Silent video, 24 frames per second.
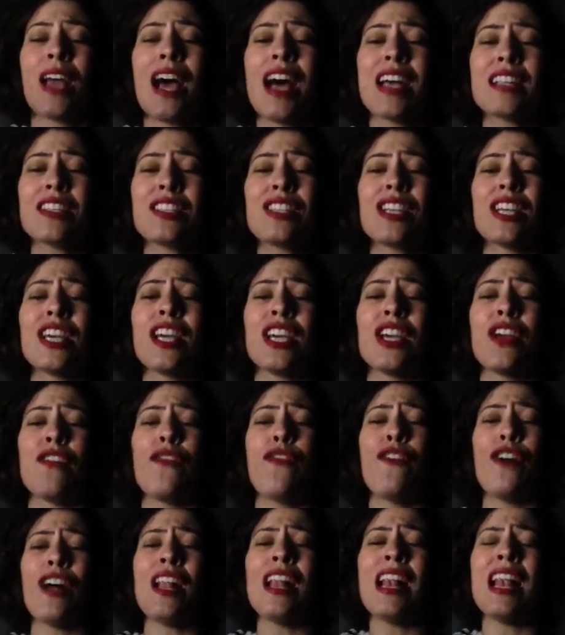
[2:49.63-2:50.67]
I sing
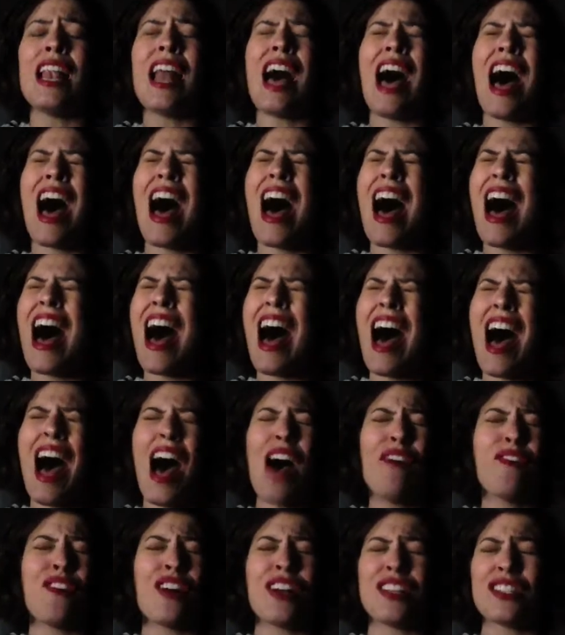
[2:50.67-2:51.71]
for
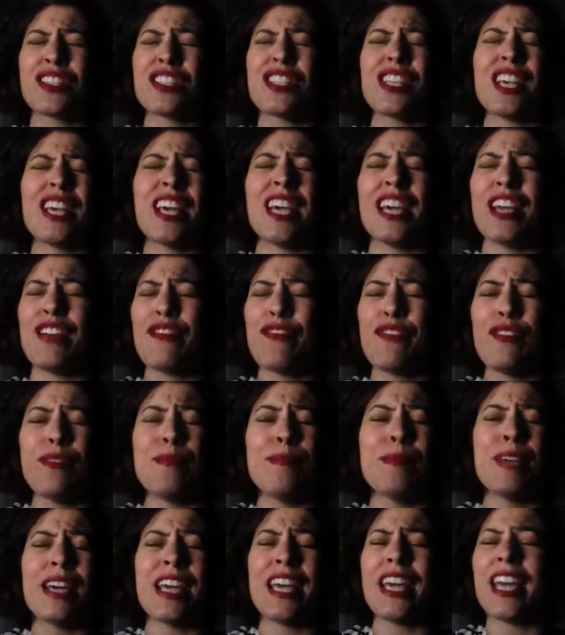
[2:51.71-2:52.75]
love, I'll sing for
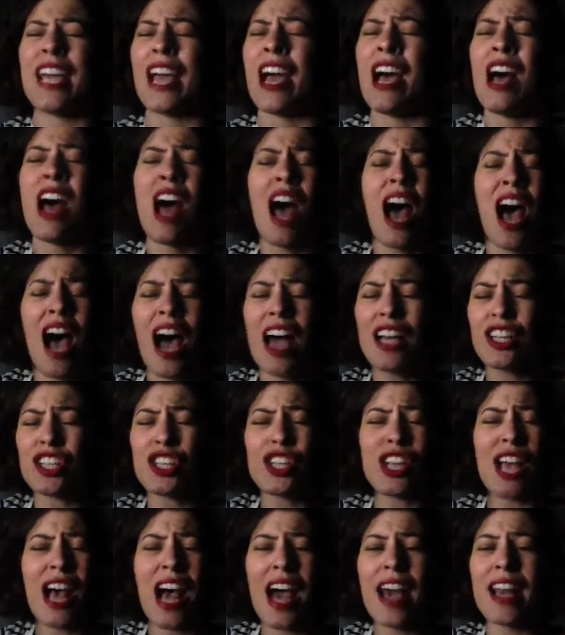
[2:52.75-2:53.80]
me. I
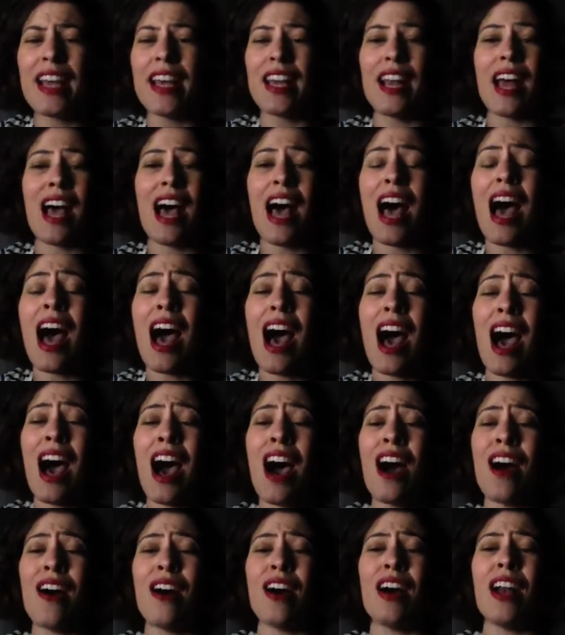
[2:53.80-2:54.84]
shout it
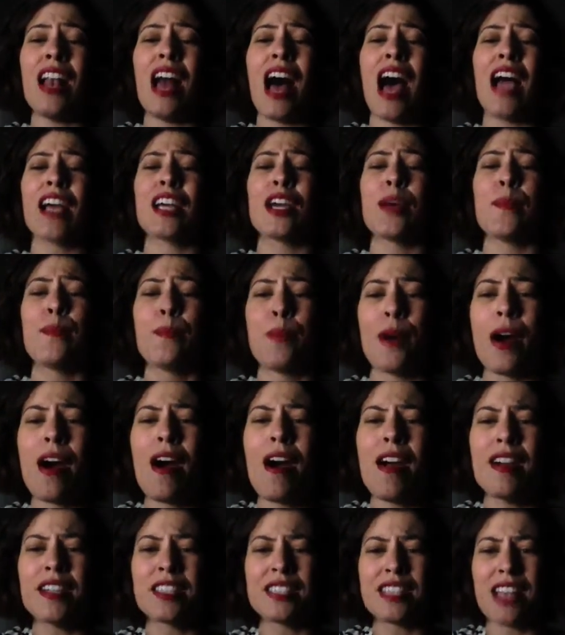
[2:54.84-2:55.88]
out like a
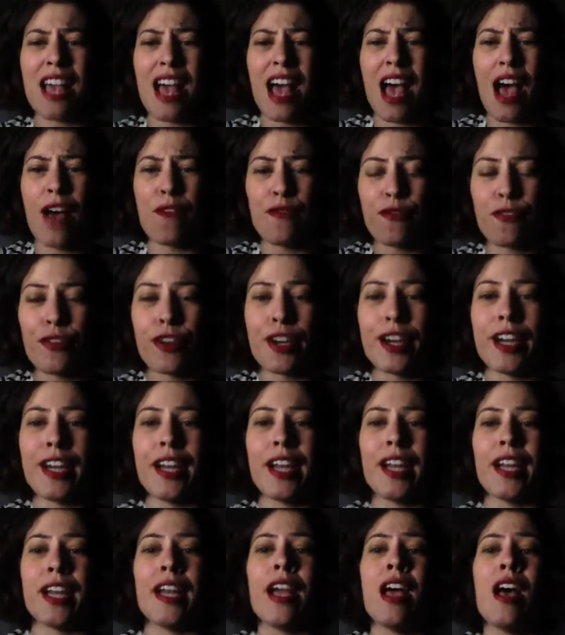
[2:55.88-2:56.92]
bird set
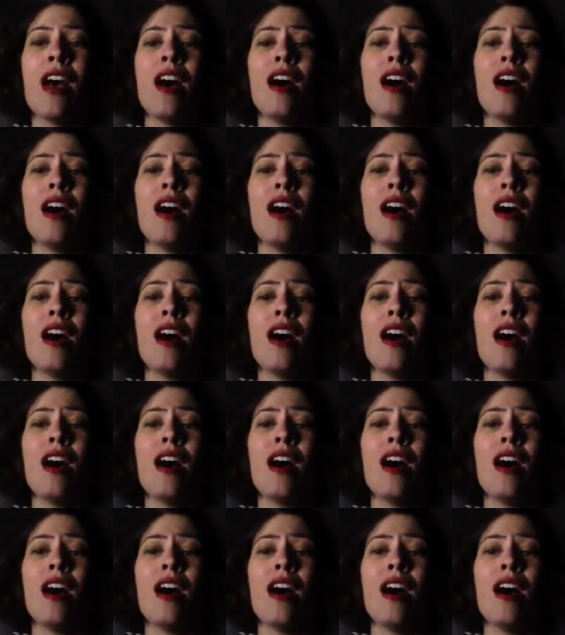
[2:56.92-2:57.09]
free.